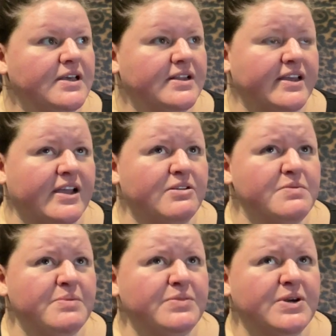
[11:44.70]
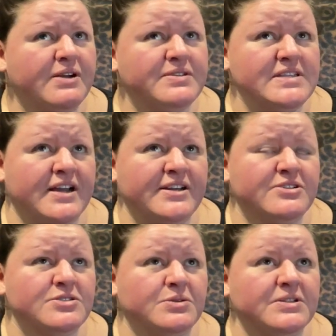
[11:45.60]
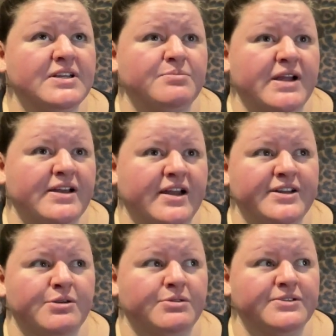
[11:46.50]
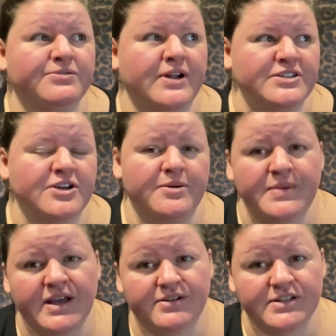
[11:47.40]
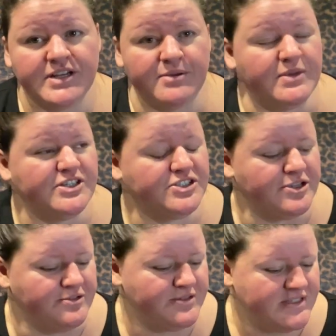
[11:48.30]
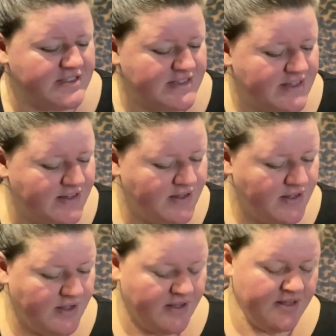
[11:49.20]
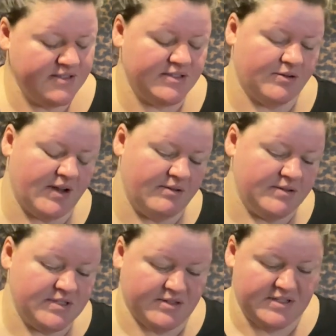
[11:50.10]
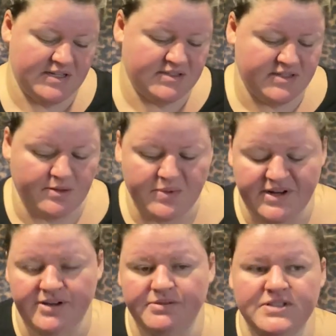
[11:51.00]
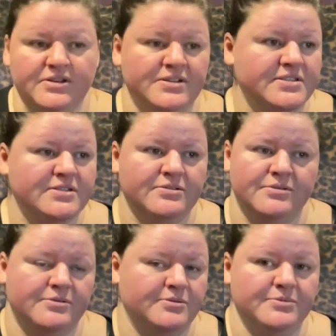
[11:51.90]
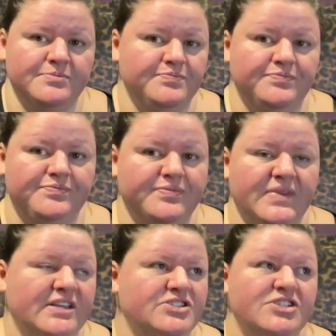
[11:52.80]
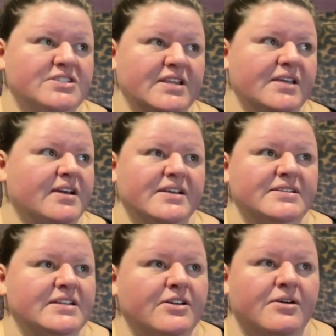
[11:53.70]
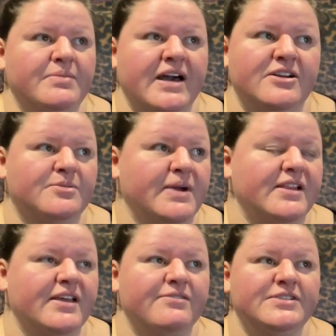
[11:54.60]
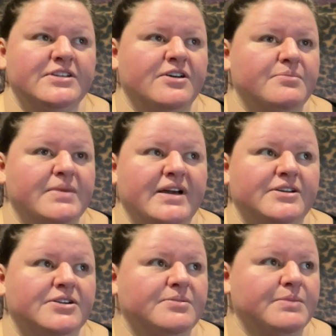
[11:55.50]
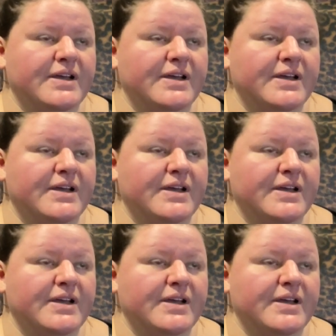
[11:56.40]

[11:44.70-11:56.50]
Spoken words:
Like I remember I was 9 years old and my 9 year old friend taught me how to tie my shoes. So I was autistic, but I was also, it's just like I did not matter. My life did not matter.